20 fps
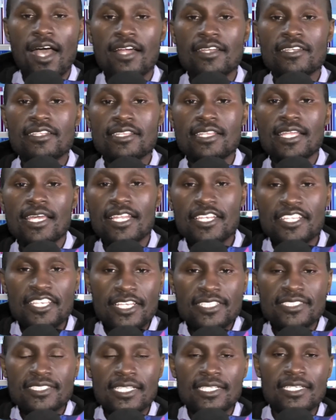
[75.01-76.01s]
And then
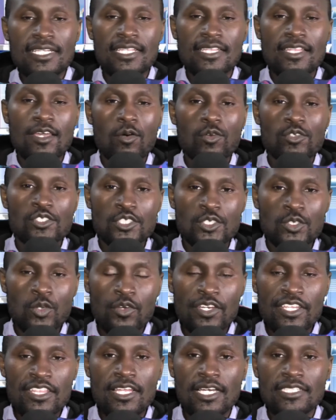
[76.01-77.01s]
yesterday there was
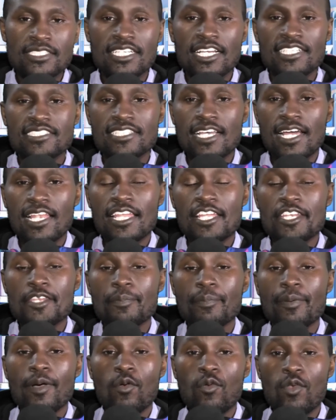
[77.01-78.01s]
story that Kajala
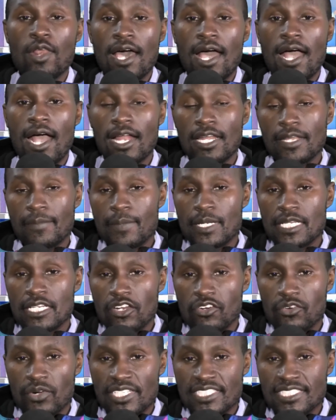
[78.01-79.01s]
and Paula had been
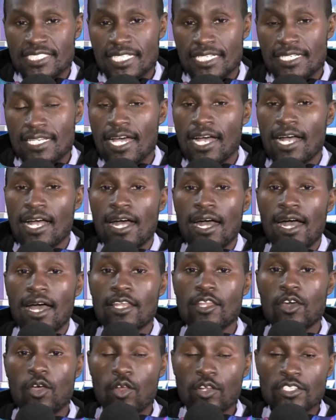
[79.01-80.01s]
arrested
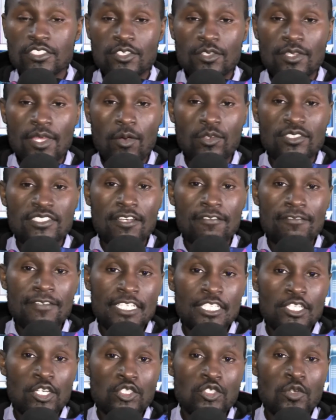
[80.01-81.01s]
and also there was a
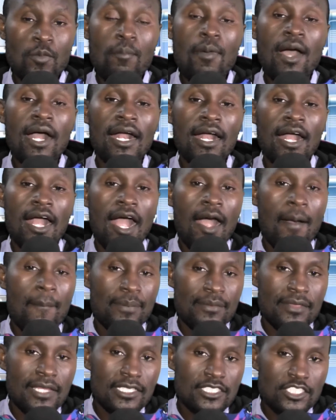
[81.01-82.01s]
video to back
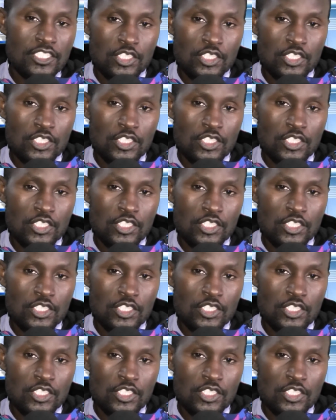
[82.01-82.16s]
up that